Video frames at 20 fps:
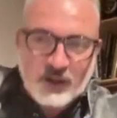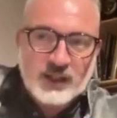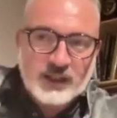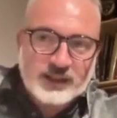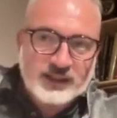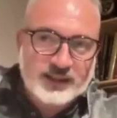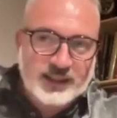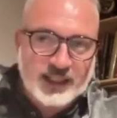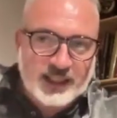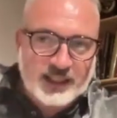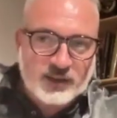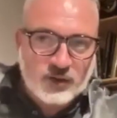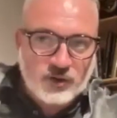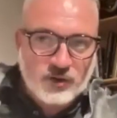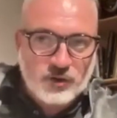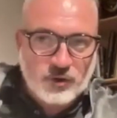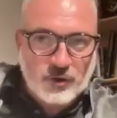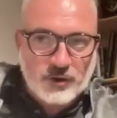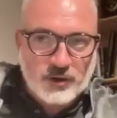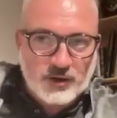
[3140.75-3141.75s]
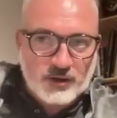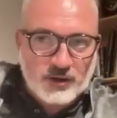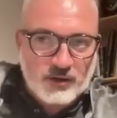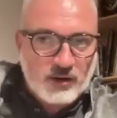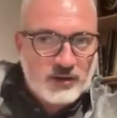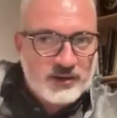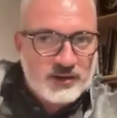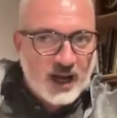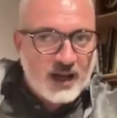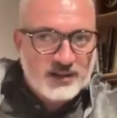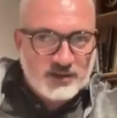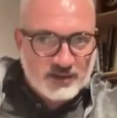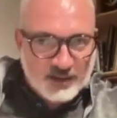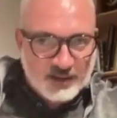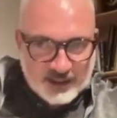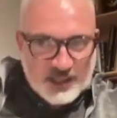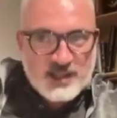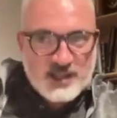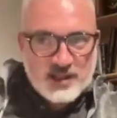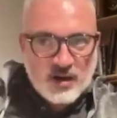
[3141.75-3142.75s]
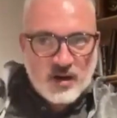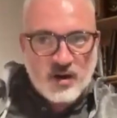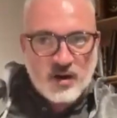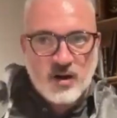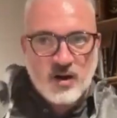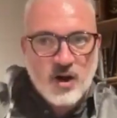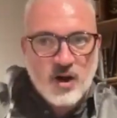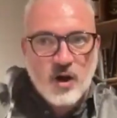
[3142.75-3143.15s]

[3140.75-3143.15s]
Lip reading: 600, 1,000 liter